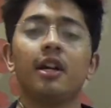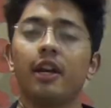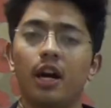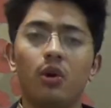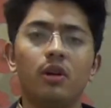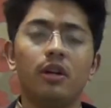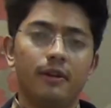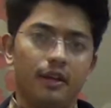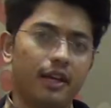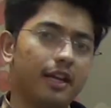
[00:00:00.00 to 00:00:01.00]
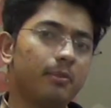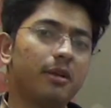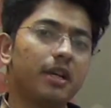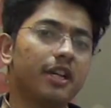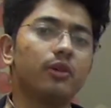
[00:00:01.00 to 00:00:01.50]
Now, let me
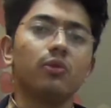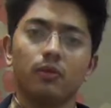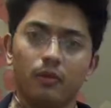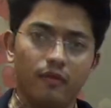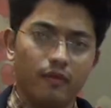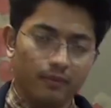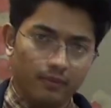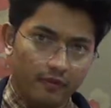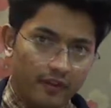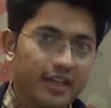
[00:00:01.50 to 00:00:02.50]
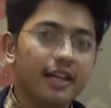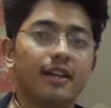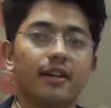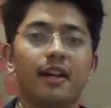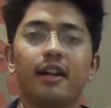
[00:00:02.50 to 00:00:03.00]
make you very
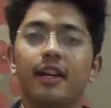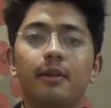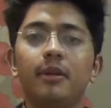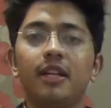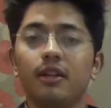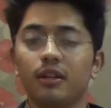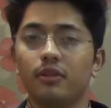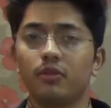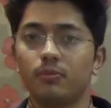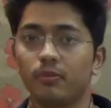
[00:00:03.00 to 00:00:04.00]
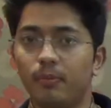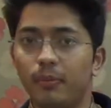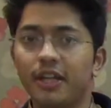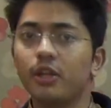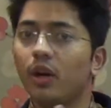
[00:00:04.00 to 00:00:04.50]
clear and let me
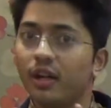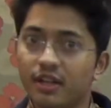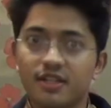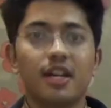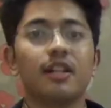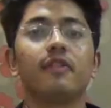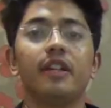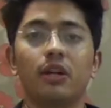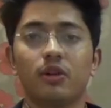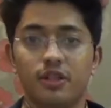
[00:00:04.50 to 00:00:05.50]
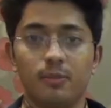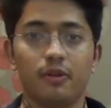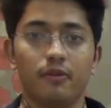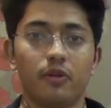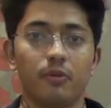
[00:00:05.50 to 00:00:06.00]
make you understand the very concept
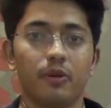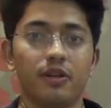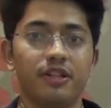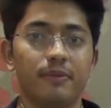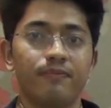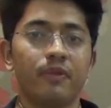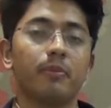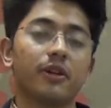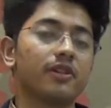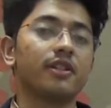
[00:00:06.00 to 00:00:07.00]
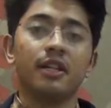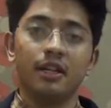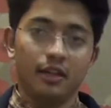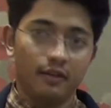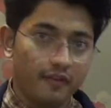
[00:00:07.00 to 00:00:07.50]
of foreign policy, because
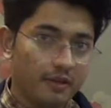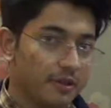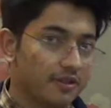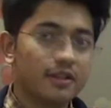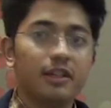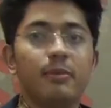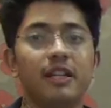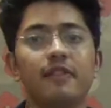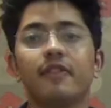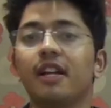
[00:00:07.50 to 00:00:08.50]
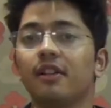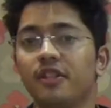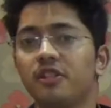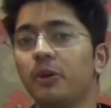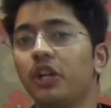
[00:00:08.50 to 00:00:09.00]
we personally believe that
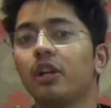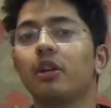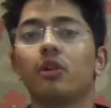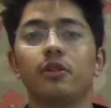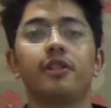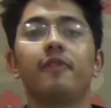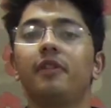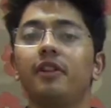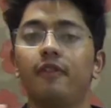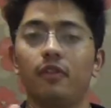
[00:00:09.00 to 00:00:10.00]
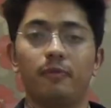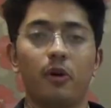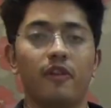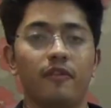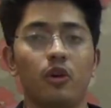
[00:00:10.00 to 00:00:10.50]
this particular concept of
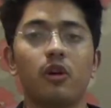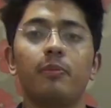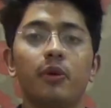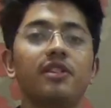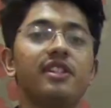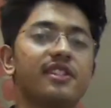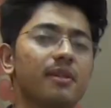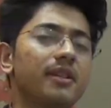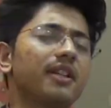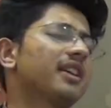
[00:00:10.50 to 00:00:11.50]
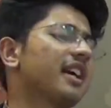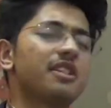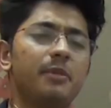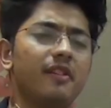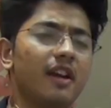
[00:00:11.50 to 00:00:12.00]
foreign policy is something that has
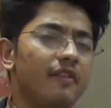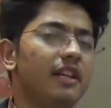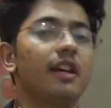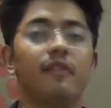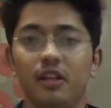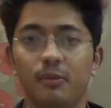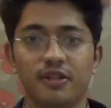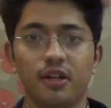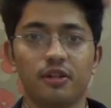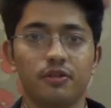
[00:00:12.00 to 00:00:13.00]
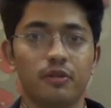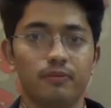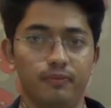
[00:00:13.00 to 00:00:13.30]
been heavily misunderstood.